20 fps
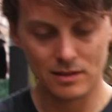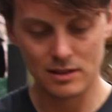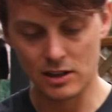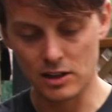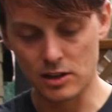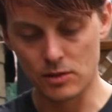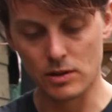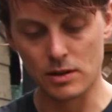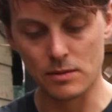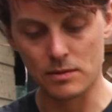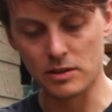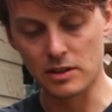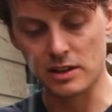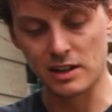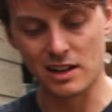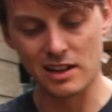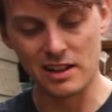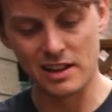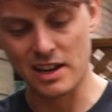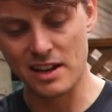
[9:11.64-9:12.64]
Don't know why I'm doing it
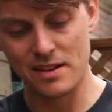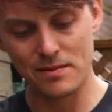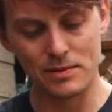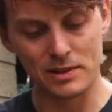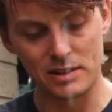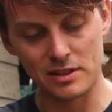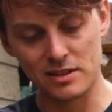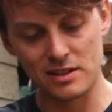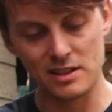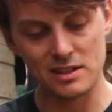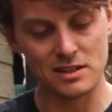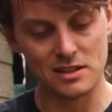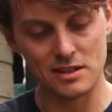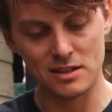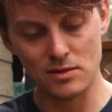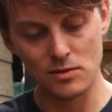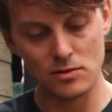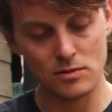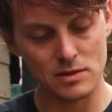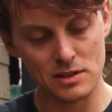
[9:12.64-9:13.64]
like that, because this is
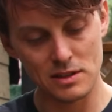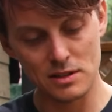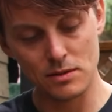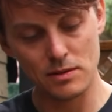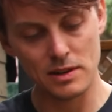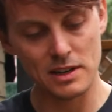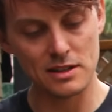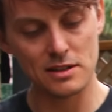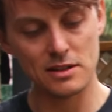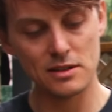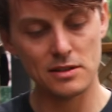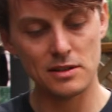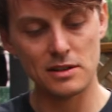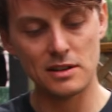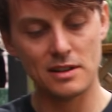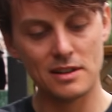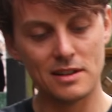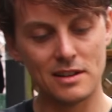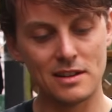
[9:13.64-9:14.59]
always the way to do it.